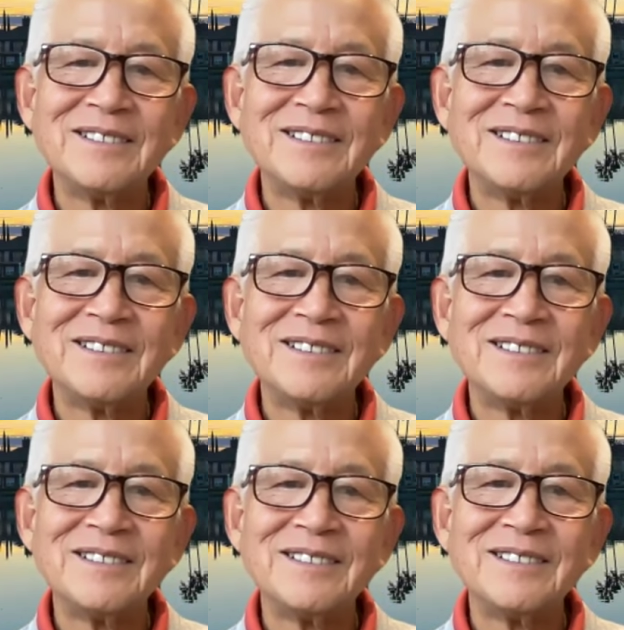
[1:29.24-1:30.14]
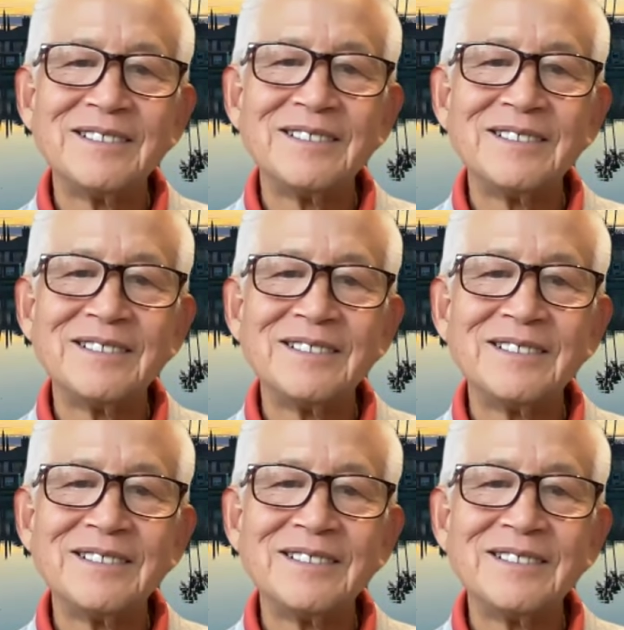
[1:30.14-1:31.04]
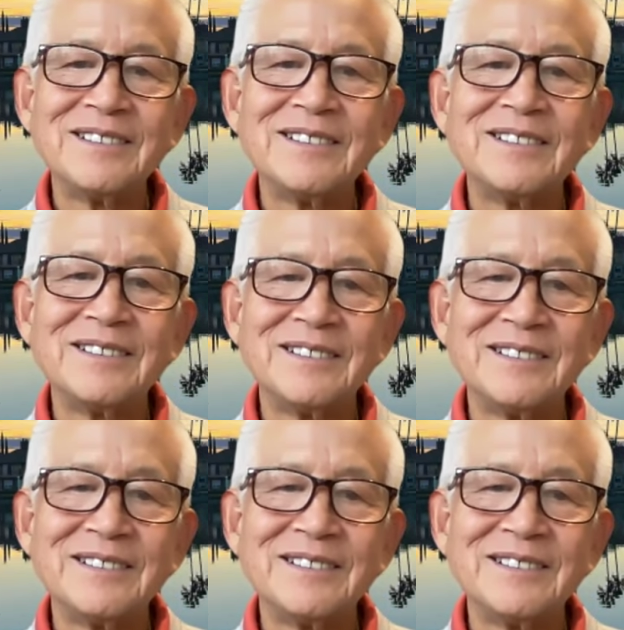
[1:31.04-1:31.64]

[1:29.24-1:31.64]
The person shown says nothing.